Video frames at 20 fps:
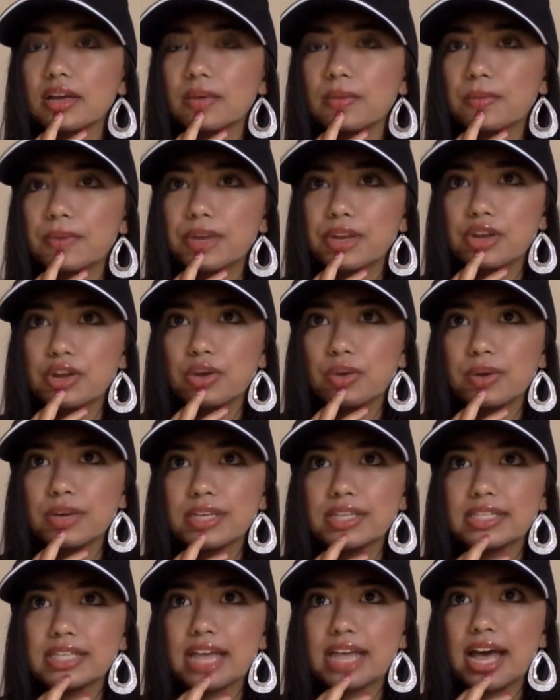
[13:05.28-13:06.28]
we knew
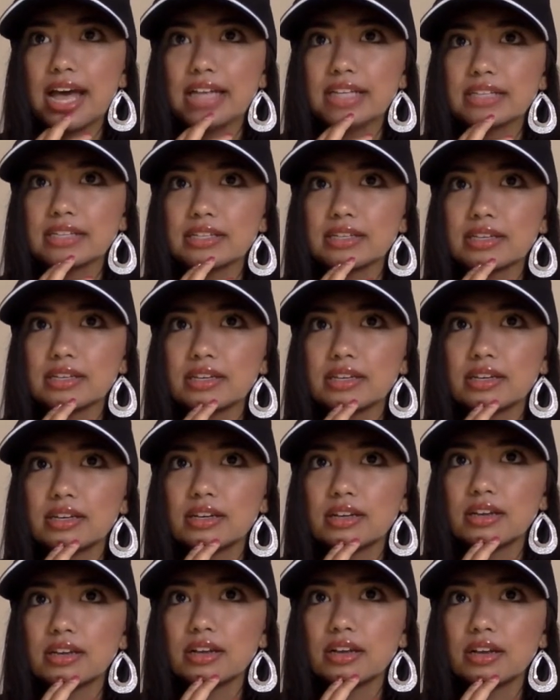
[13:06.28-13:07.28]
is that
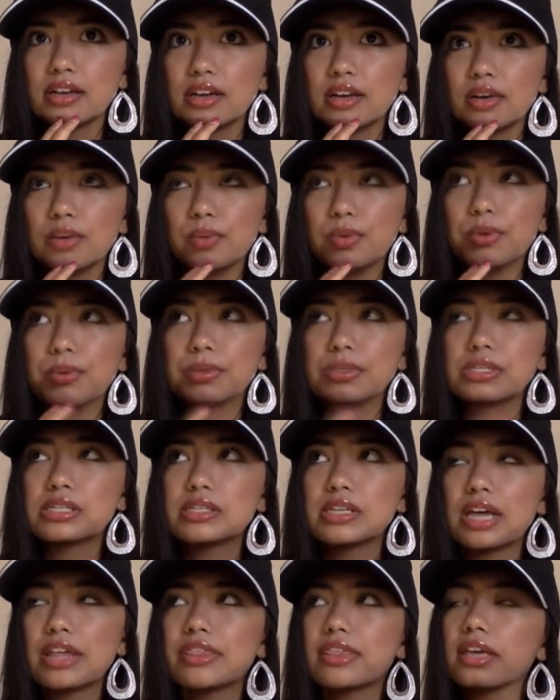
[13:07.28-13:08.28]
we were,
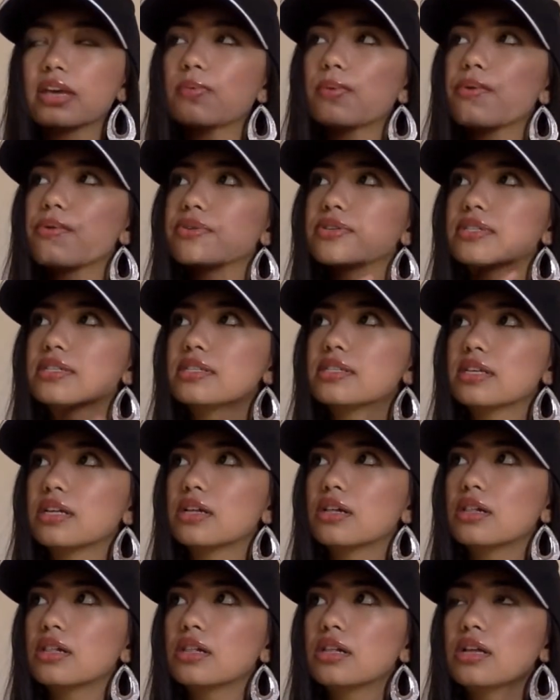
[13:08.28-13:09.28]
I think we were
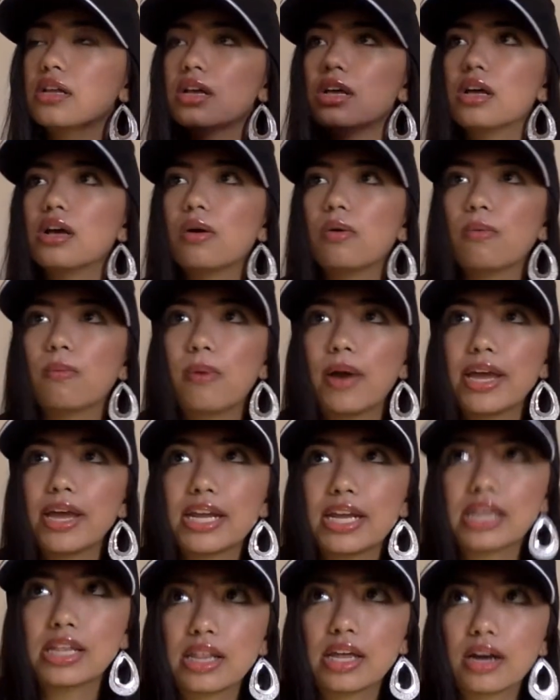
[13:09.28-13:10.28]
still
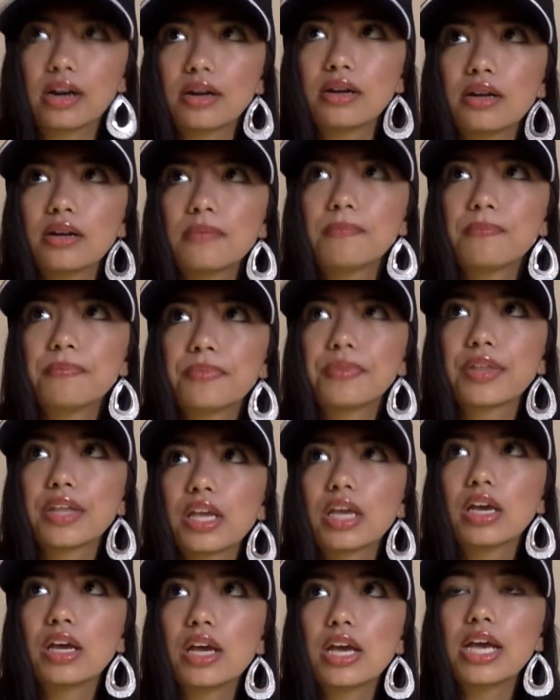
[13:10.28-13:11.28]
waiting in there.
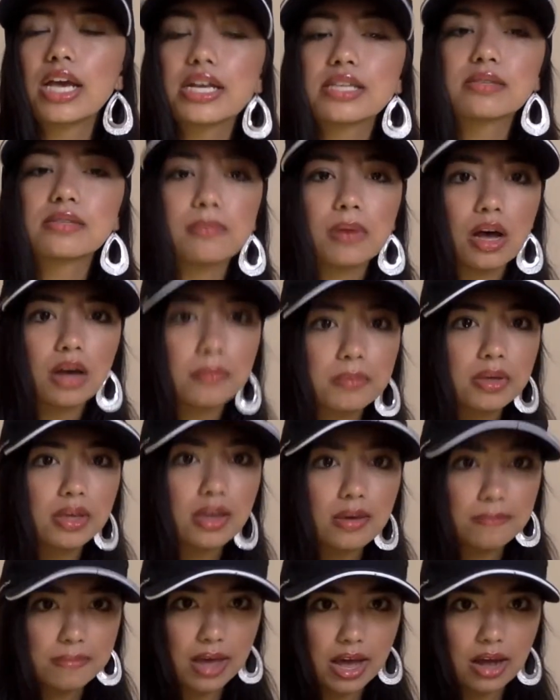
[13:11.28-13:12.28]
His mom
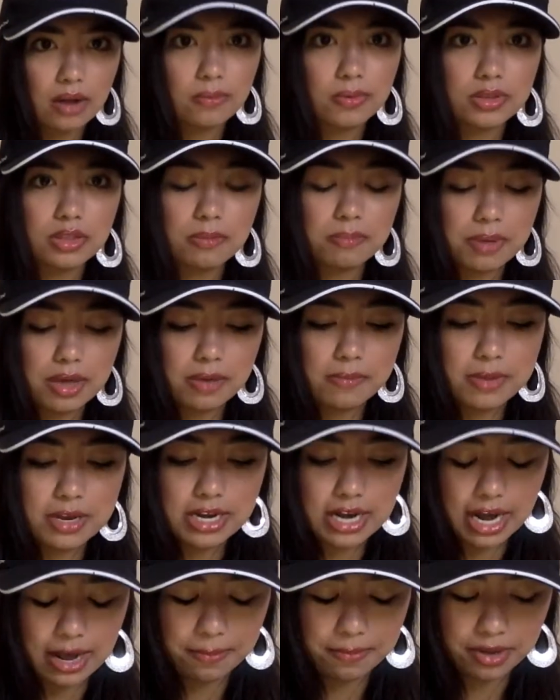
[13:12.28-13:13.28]
came back with the baby
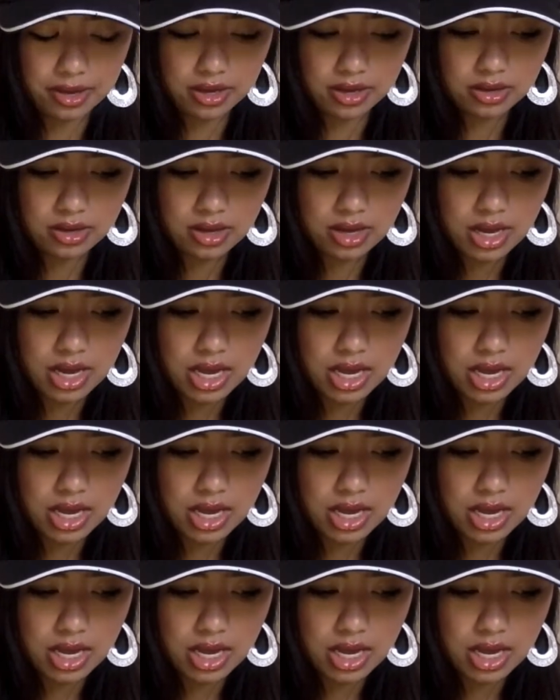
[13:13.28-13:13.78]
napping,